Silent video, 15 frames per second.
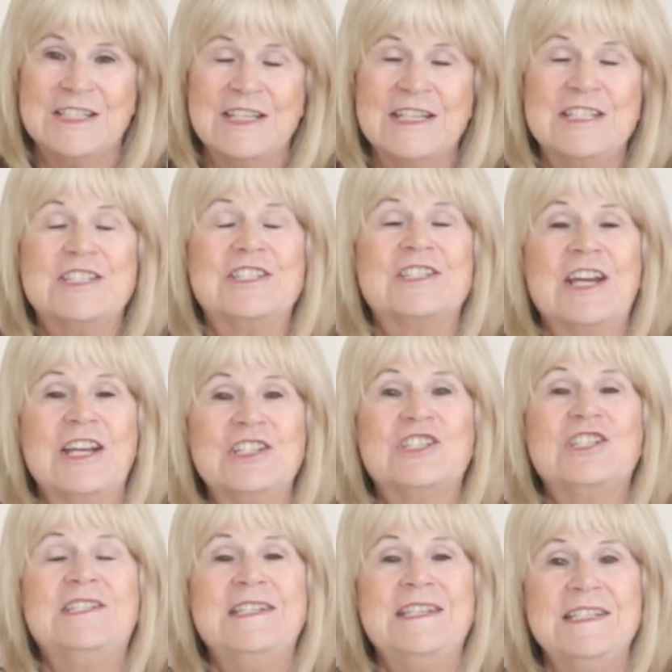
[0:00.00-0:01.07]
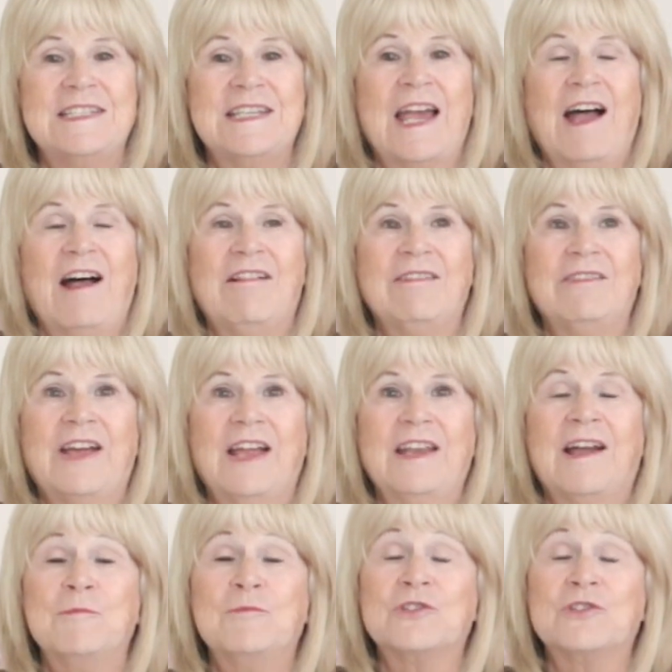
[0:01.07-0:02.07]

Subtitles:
in such detail that I'm